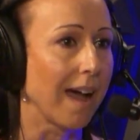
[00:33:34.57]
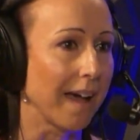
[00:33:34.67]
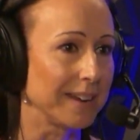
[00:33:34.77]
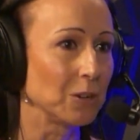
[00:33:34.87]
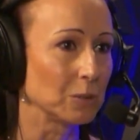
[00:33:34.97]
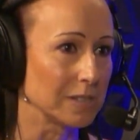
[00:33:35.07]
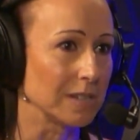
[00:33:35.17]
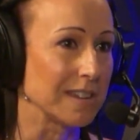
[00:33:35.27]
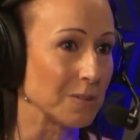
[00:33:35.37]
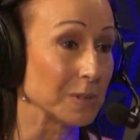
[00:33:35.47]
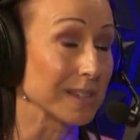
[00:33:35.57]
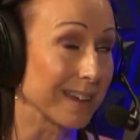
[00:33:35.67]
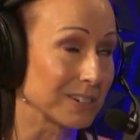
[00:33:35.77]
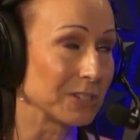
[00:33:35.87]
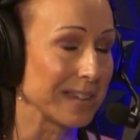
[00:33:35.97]
I don't see you as
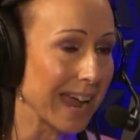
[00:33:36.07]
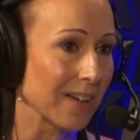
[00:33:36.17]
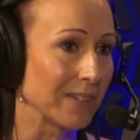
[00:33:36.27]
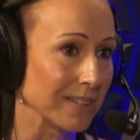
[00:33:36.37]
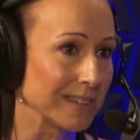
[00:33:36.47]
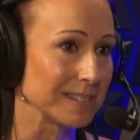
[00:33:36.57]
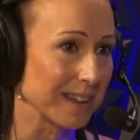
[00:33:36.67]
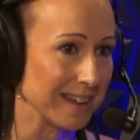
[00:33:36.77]
actually having this.